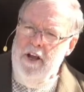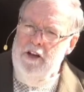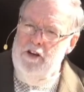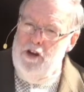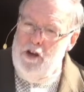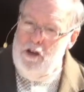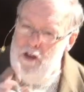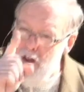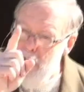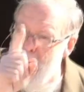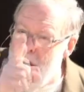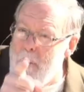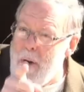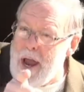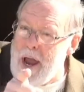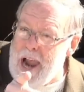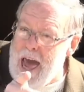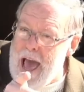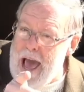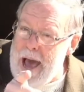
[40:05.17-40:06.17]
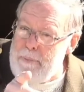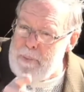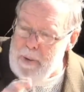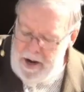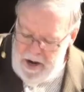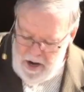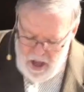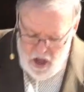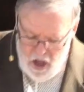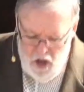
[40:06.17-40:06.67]
Do you know what will
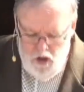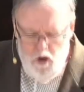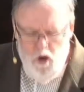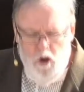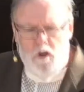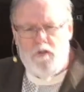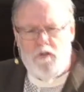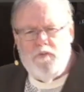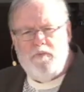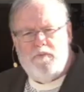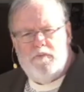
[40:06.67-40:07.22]
happen? Your,